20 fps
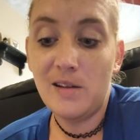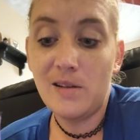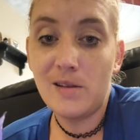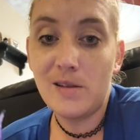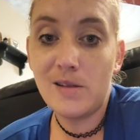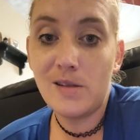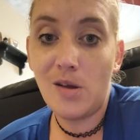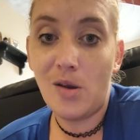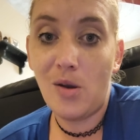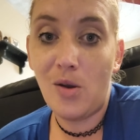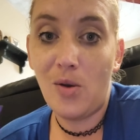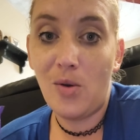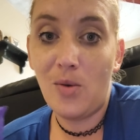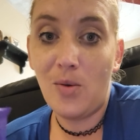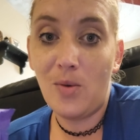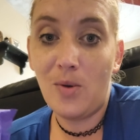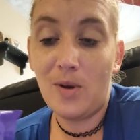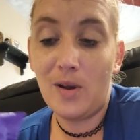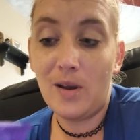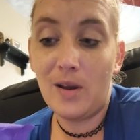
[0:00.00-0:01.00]

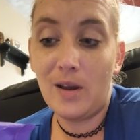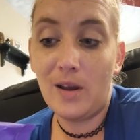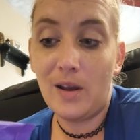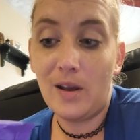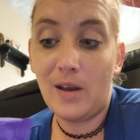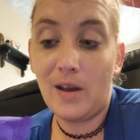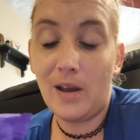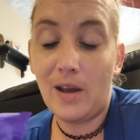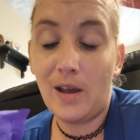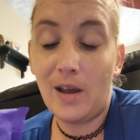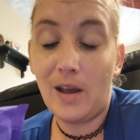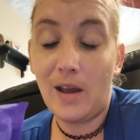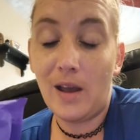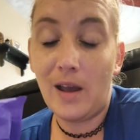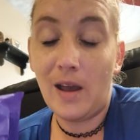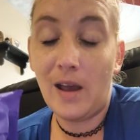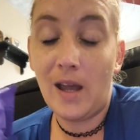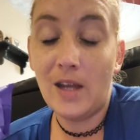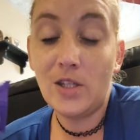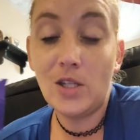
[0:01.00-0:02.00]
So
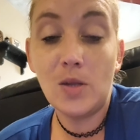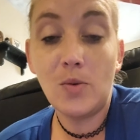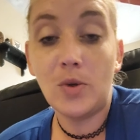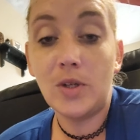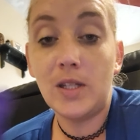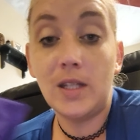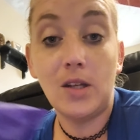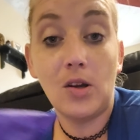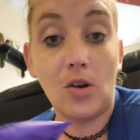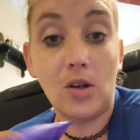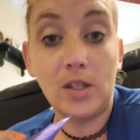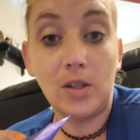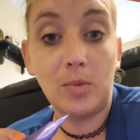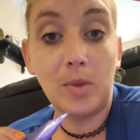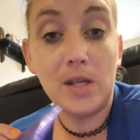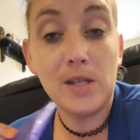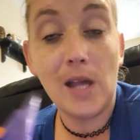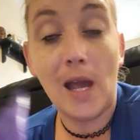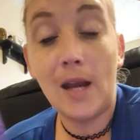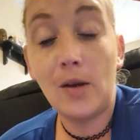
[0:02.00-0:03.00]
I just wanted to get on here
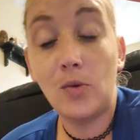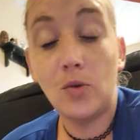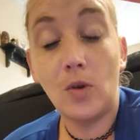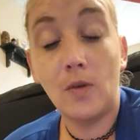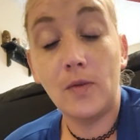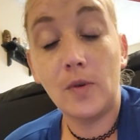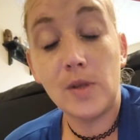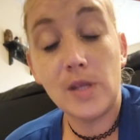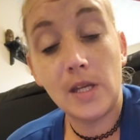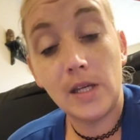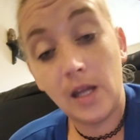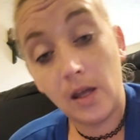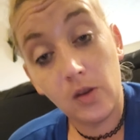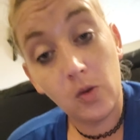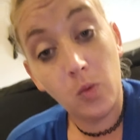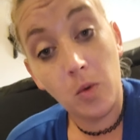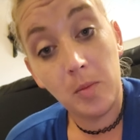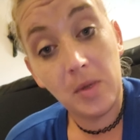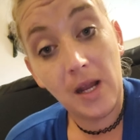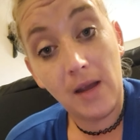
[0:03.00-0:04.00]
because I don't know if there's any
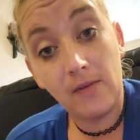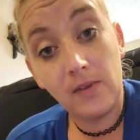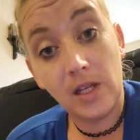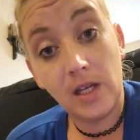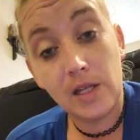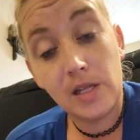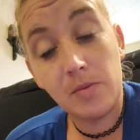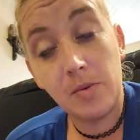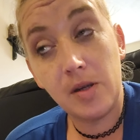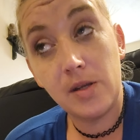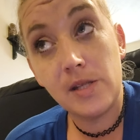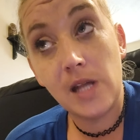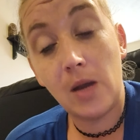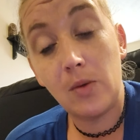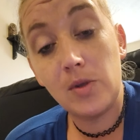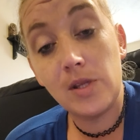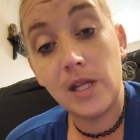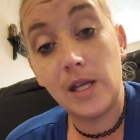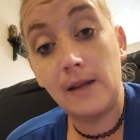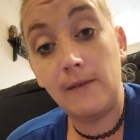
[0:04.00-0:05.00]
other woman having that experience. I
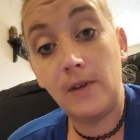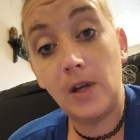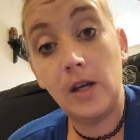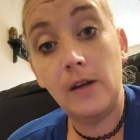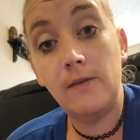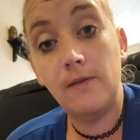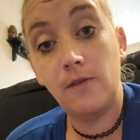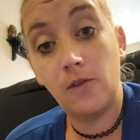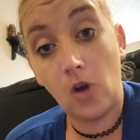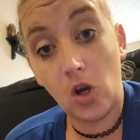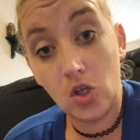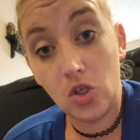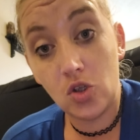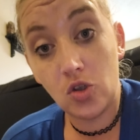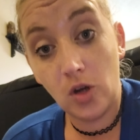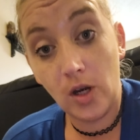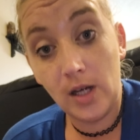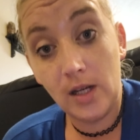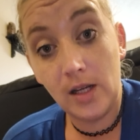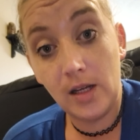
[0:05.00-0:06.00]
was getting very
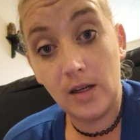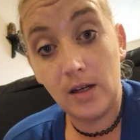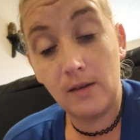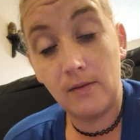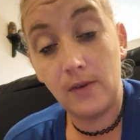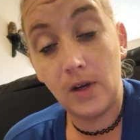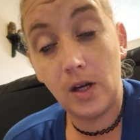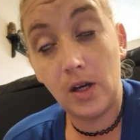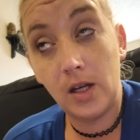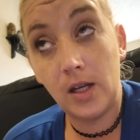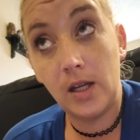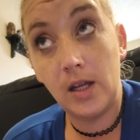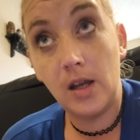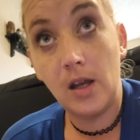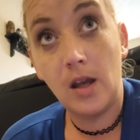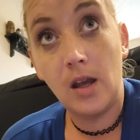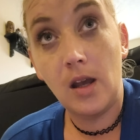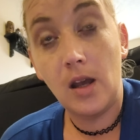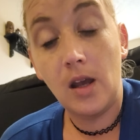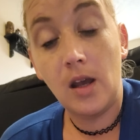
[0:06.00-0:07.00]
frustrated and very,
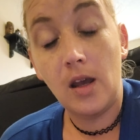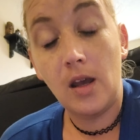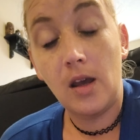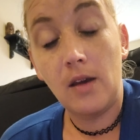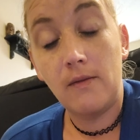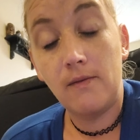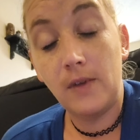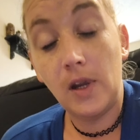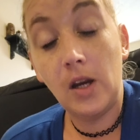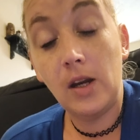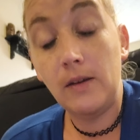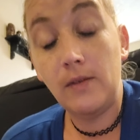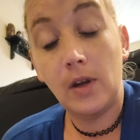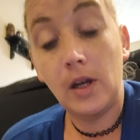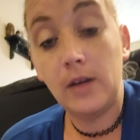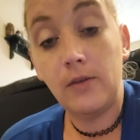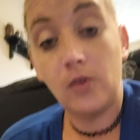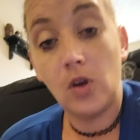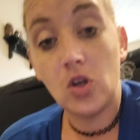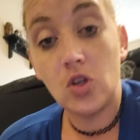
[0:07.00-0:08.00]
very,
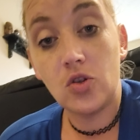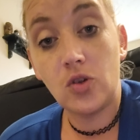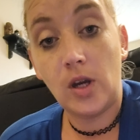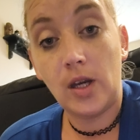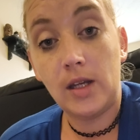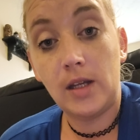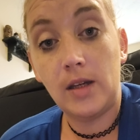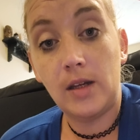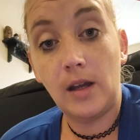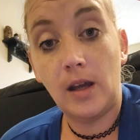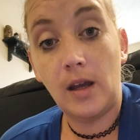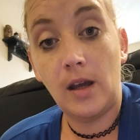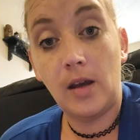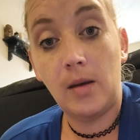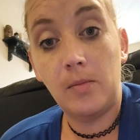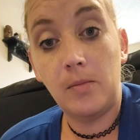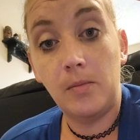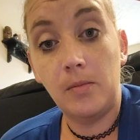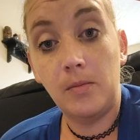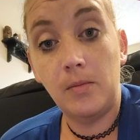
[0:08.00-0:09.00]
very frustrated
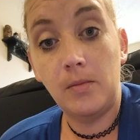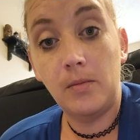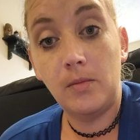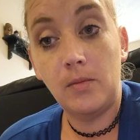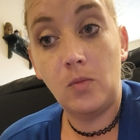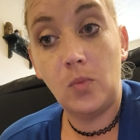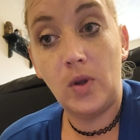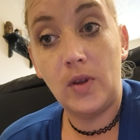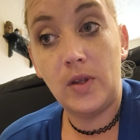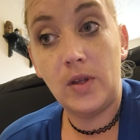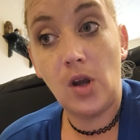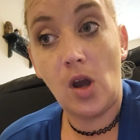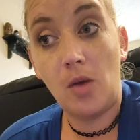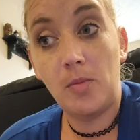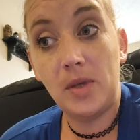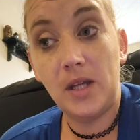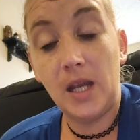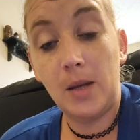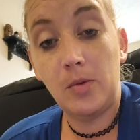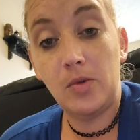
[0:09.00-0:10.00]
with
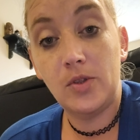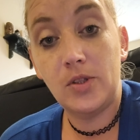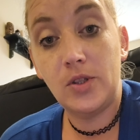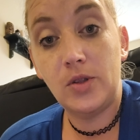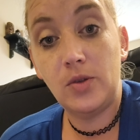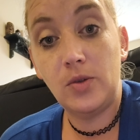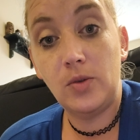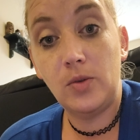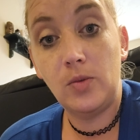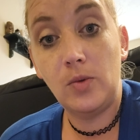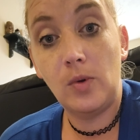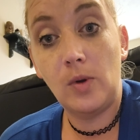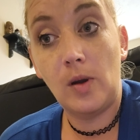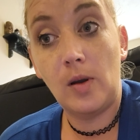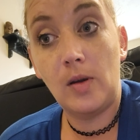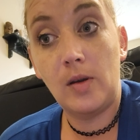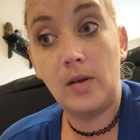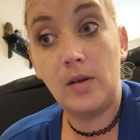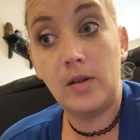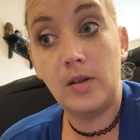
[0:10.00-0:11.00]
not being able to
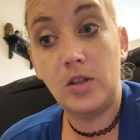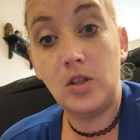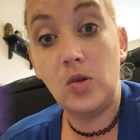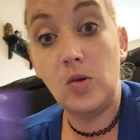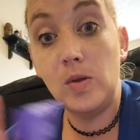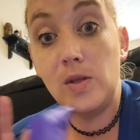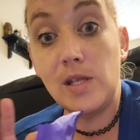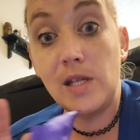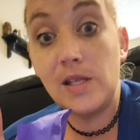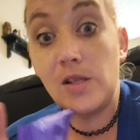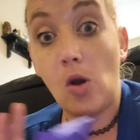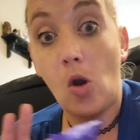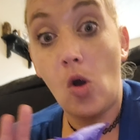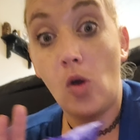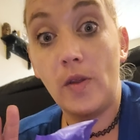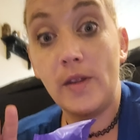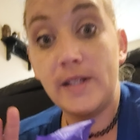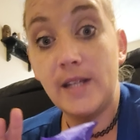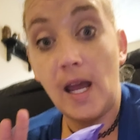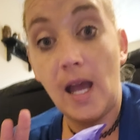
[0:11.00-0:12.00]
use these
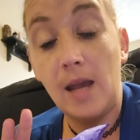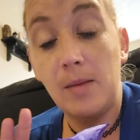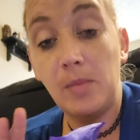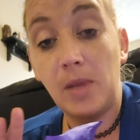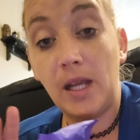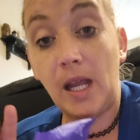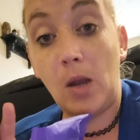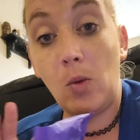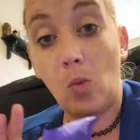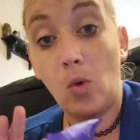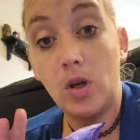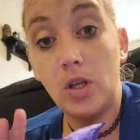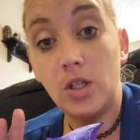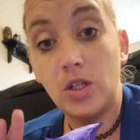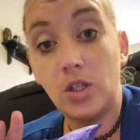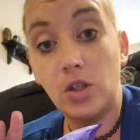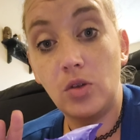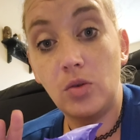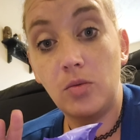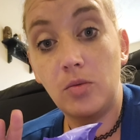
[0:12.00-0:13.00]
all the time like I wanted
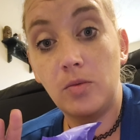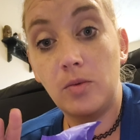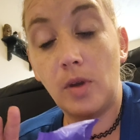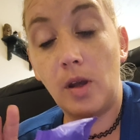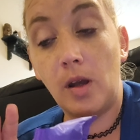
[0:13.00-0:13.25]
to.